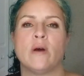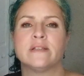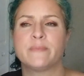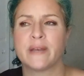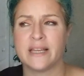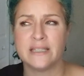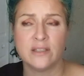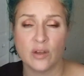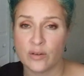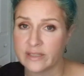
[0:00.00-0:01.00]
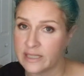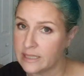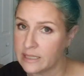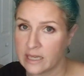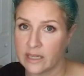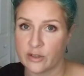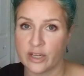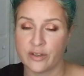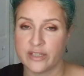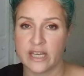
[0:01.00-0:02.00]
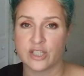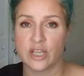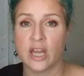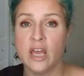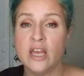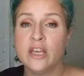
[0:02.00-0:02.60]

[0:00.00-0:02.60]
was, but I didn't notice any skin irritation.